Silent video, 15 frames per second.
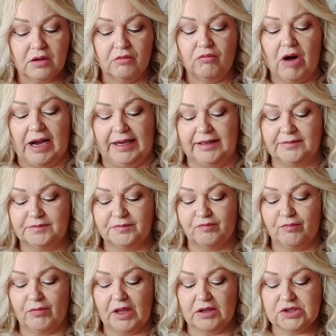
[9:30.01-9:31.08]
Right.
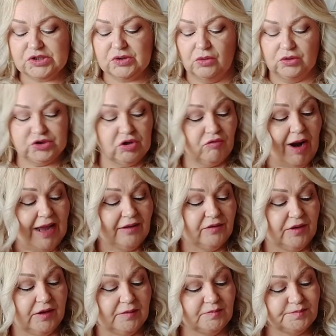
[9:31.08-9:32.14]
So to rank
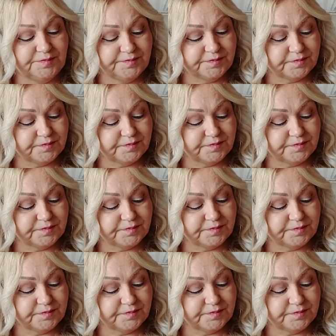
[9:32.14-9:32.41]
them,